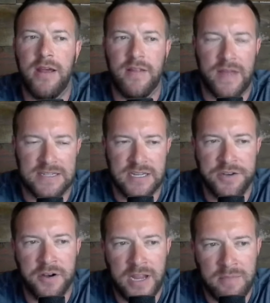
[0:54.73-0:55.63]
that's in
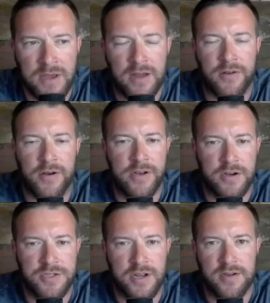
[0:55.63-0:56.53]
your email or in your
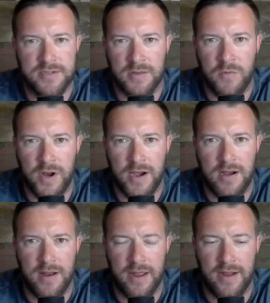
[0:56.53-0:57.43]
junk
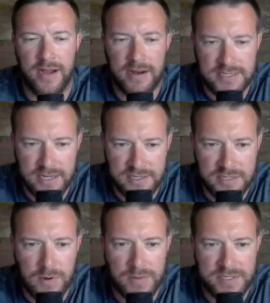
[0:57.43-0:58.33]
somewhere. And Carrie said
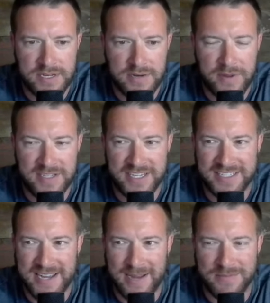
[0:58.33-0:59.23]
she's probably sent it about six
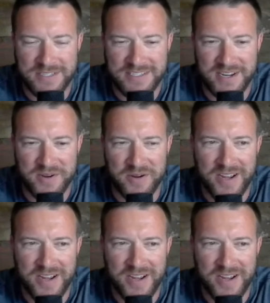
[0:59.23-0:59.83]
times. So